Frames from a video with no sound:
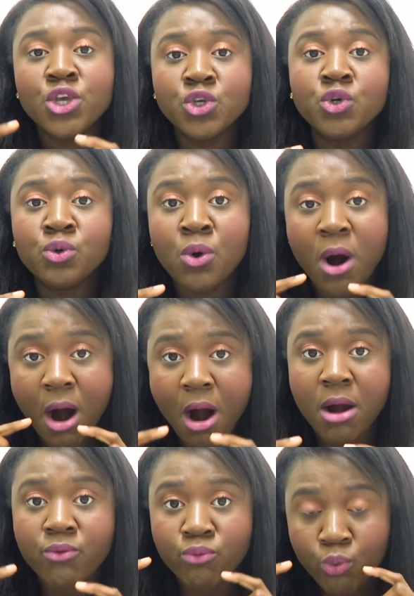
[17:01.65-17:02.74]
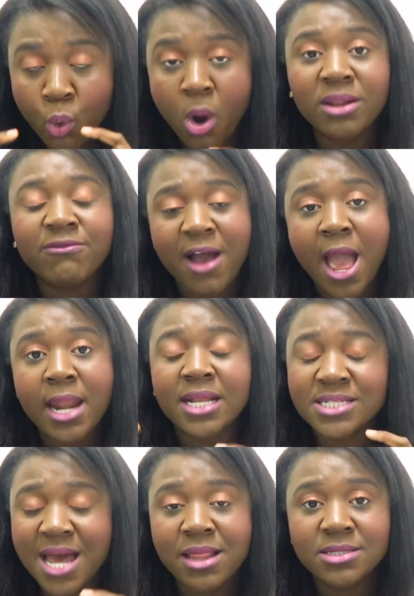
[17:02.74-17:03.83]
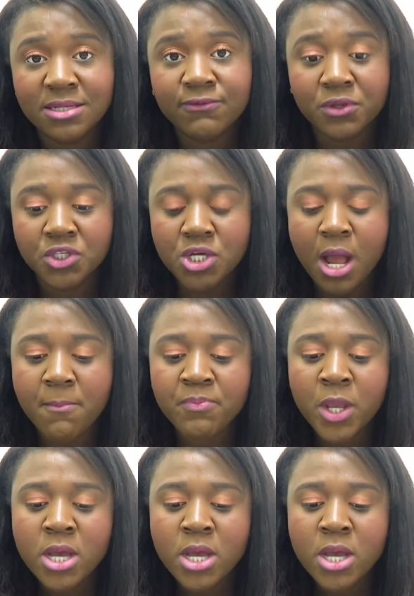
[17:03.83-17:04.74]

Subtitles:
you are qualified and talented for the job.